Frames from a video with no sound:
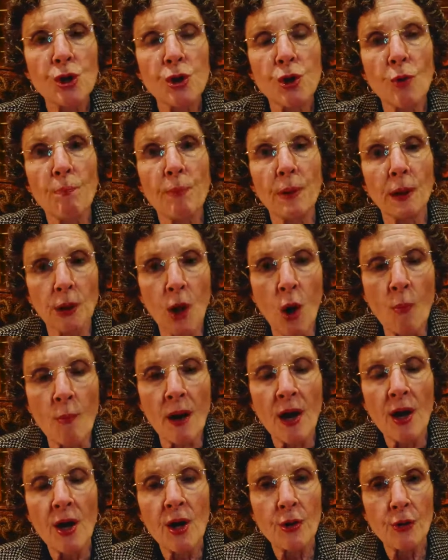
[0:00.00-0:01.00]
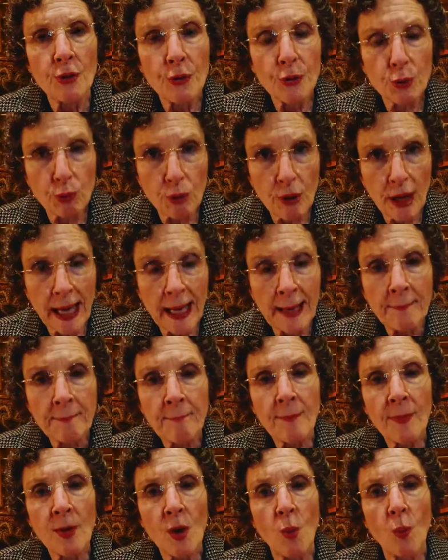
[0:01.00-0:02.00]
to Paloma 3,
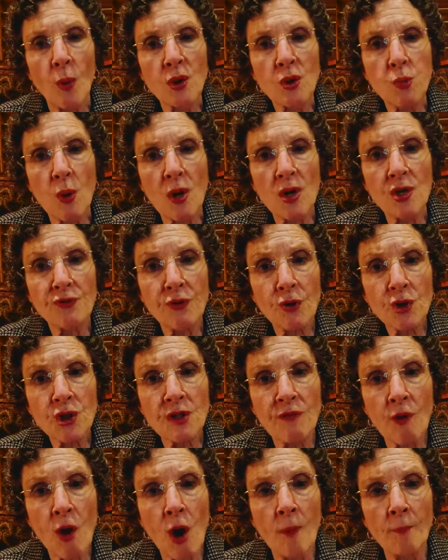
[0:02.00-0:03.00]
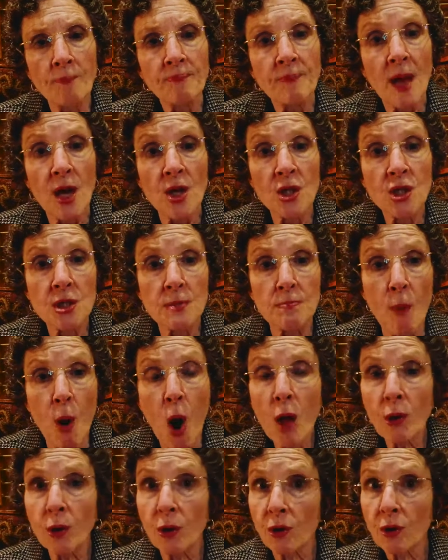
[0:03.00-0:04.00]
which was, first of all, a
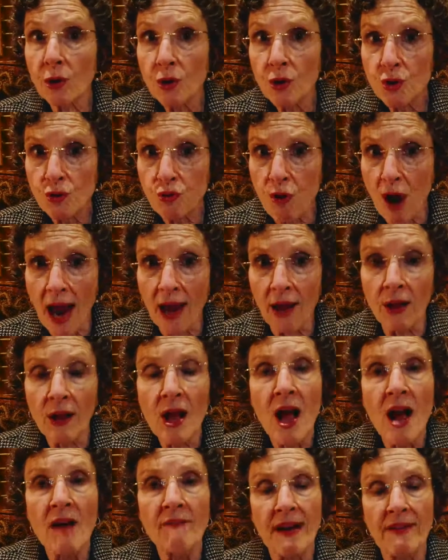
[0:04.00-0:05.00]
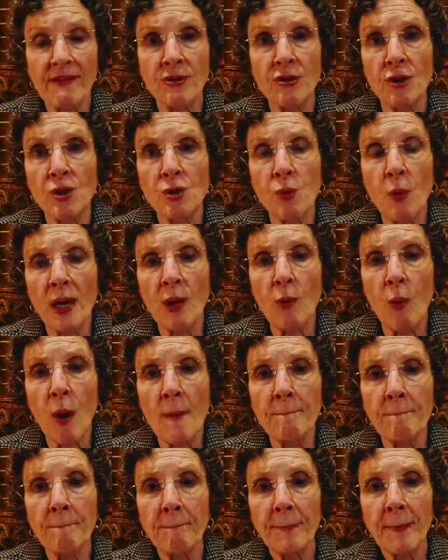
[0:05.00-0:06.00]
smaller trial,
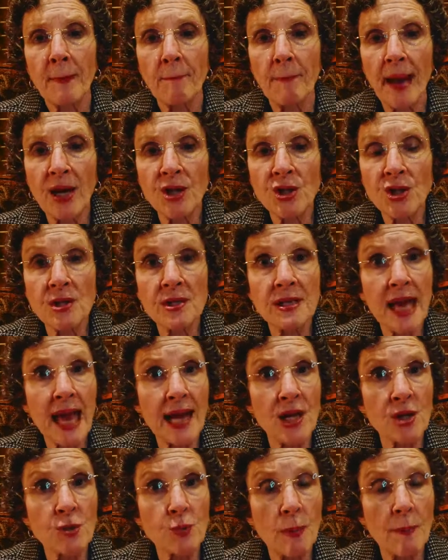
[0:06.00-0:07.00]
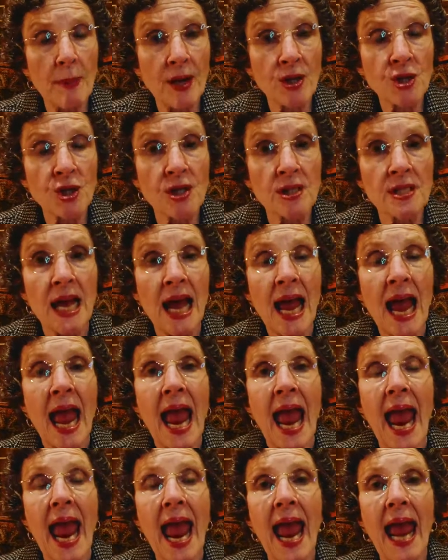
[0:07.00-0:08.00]
521 patients, and as we mentioned,
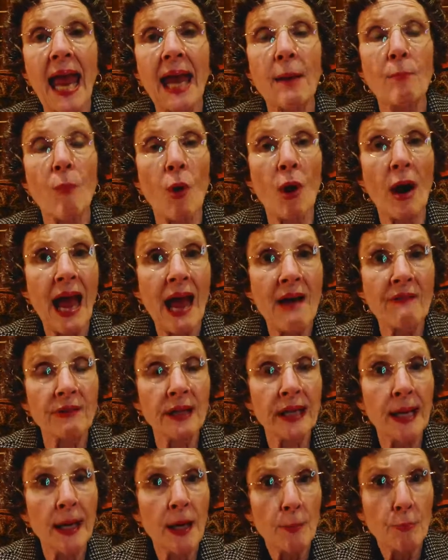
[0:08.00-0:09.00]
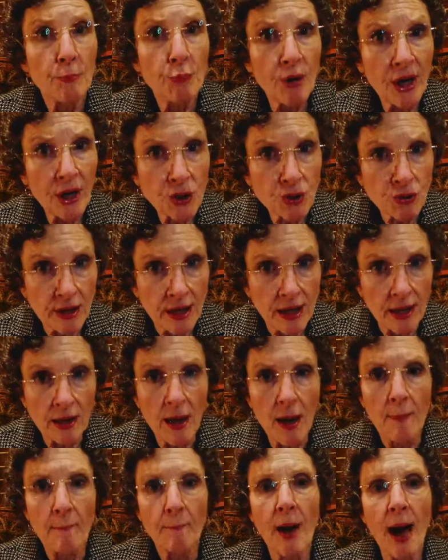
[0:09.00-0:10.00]
a more heavily pretreated
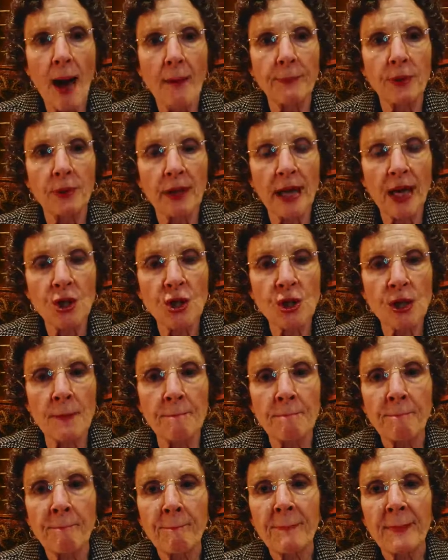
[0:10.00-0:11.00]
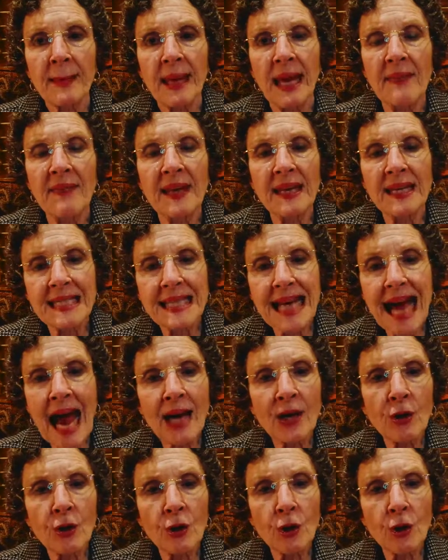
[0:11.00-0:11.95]
population. In the entire